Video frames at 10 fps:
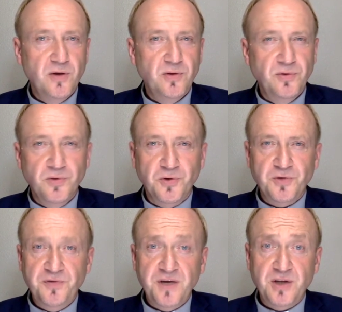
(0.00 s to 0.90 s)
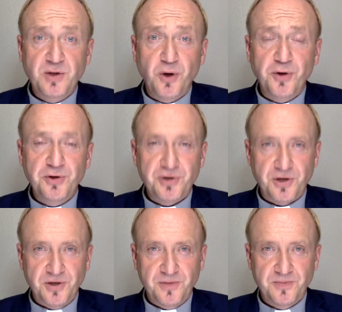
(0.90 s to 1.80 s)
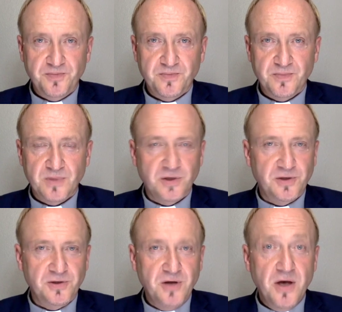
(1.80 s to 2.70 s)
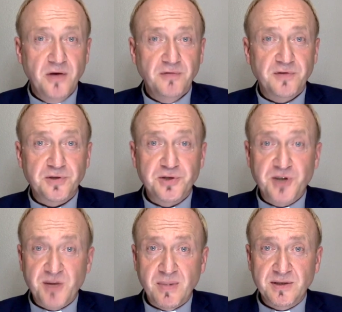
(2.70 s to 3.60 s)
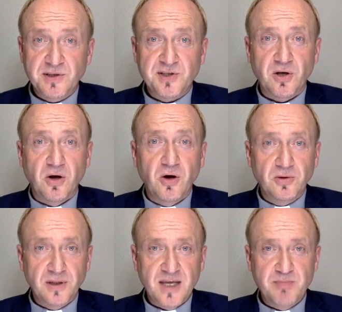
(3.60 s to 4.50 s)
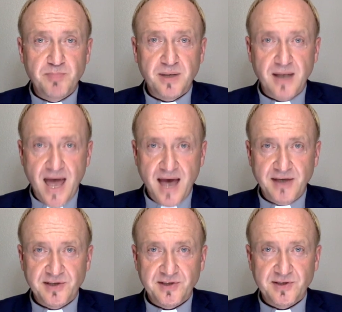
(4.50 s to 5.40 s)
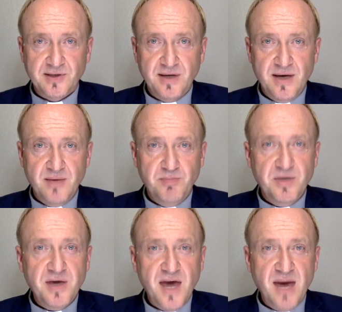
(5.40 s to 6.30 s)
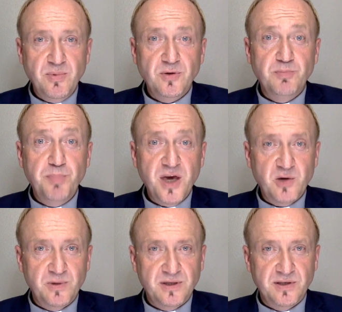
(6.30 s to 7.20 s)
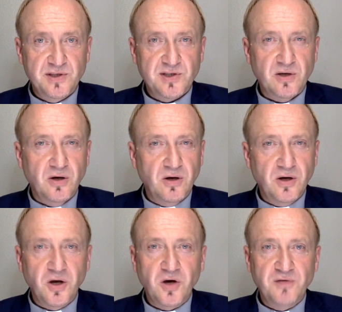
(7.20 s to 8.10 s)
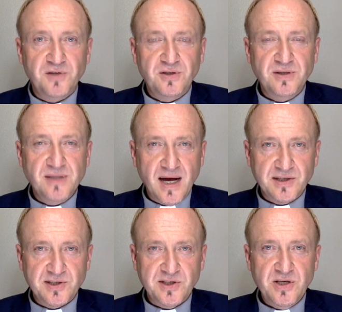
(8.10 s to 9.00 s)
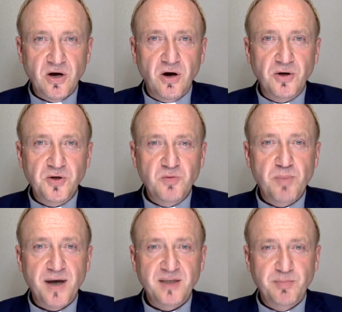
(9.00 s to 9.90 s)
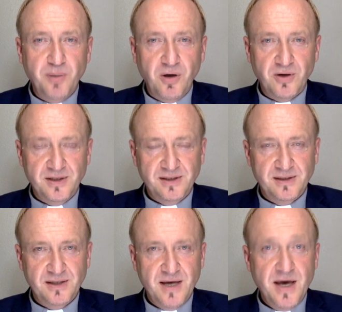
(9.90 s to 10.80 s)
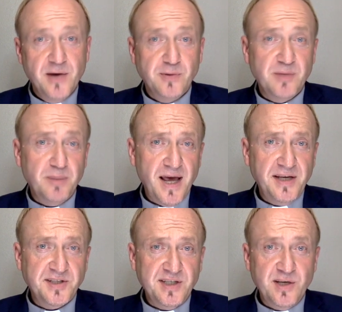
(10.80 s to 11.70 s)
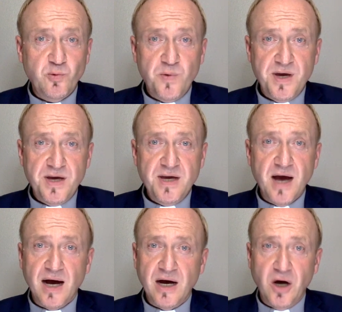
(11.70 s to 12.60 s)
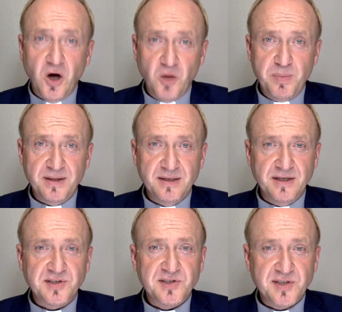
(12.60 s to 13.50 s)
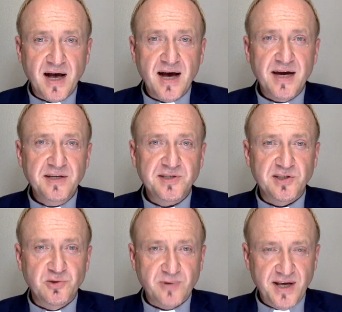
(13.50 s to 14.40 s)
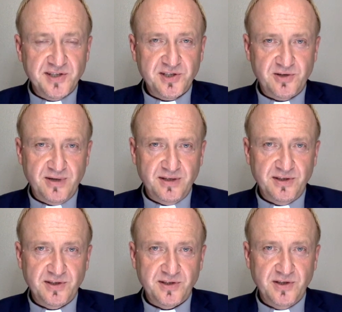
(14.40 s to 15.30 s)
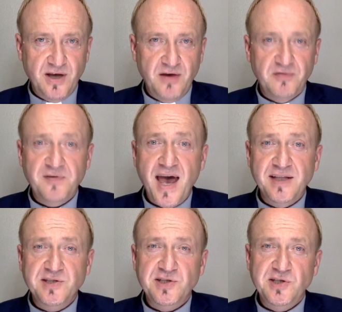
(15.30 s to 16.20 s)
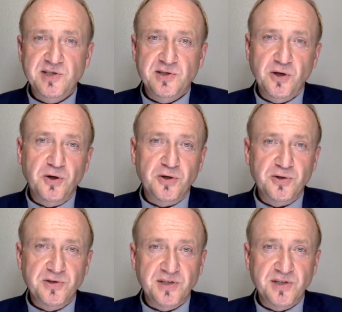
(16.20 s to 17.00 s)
Nur für Deutsche, or for Germans only plaques, became ubiquitous all over Nazi-occupied Poland, replacing "we are open" signs in restaurants, fancy stores,